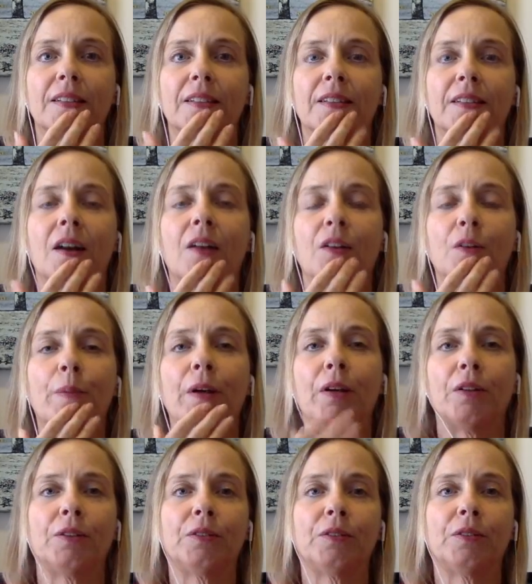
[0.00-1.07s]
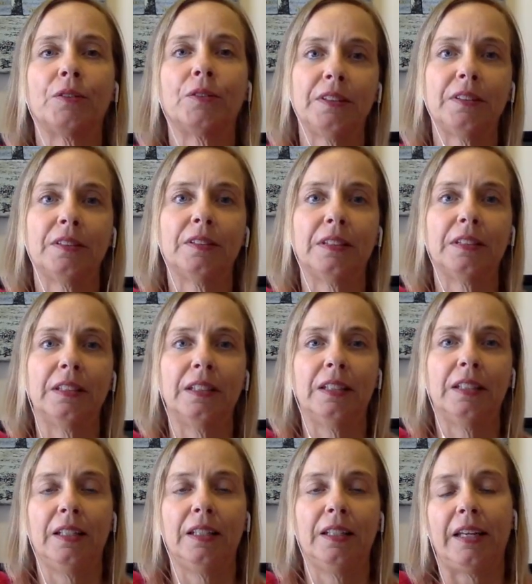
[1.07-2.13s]
Collarbone,
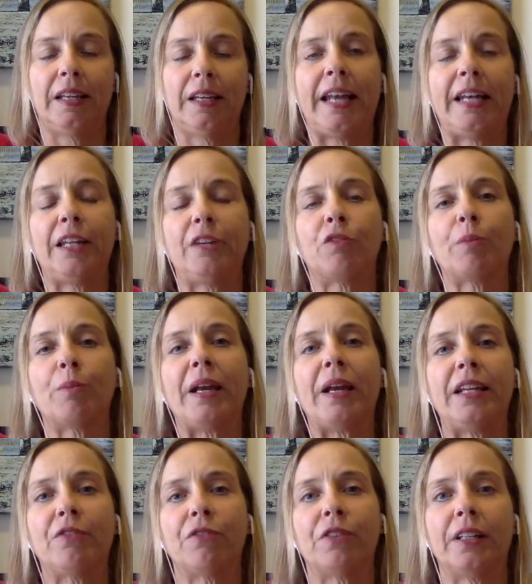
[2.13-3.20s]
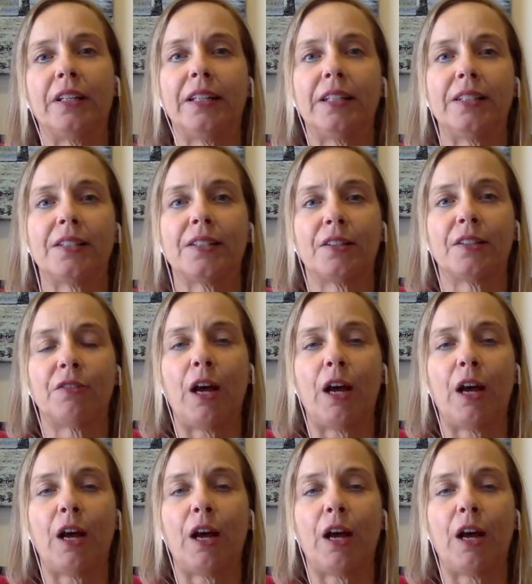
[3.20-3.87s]
and any remaining feelings of